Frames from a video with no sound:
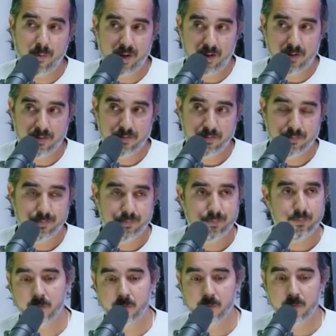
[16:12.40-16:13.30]
Manuel,
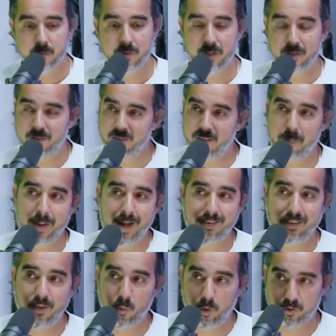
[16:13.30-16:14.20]
this is
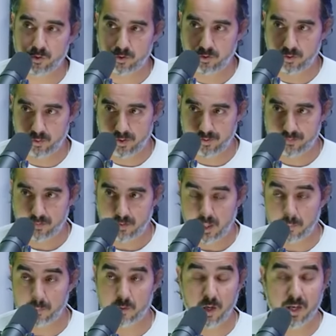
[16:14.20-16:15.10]
amazing what you're doing.
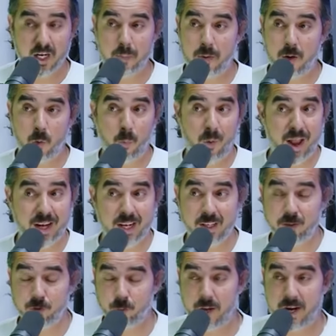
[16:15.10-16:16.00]
I'm talking about
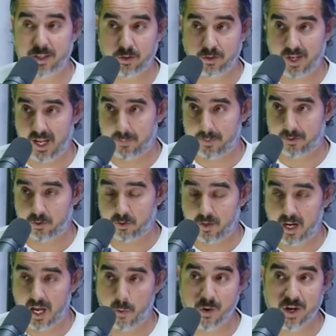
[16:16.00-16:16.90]
ranking strategies on
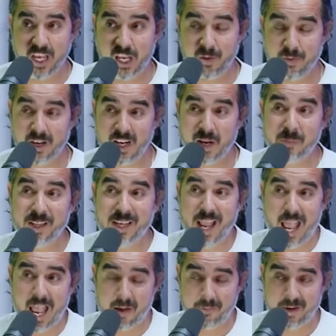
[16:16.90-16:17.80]
Amazon. I was giving him
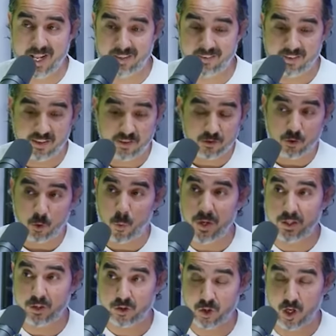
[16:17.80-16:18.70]
the evidence,
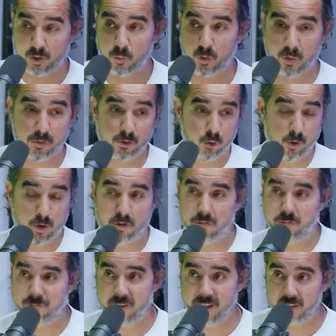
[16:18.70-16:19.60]
screenshots, what I was doing
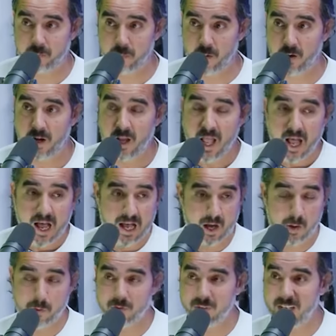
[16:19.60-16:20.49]
on Facebook,
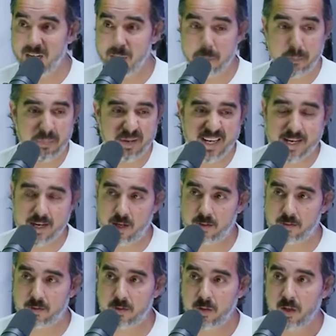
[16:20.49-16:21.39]
how I was getting
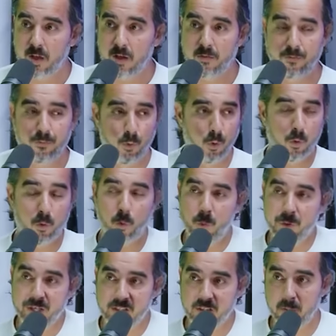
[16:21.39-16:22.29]
peanuts for
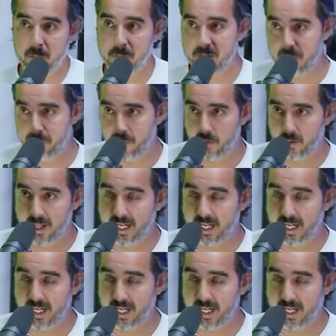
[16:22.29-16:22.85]
reaching people.